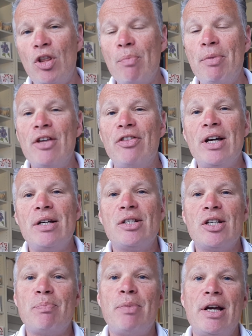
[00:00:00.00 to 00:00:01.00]
of the big things
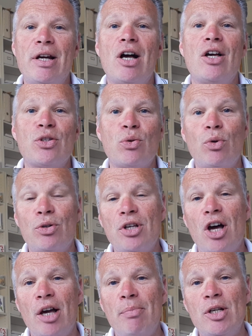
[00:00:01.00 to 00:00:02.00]
that's being asked all the
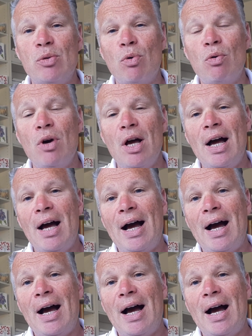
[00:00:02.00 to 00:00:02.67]
time is, well,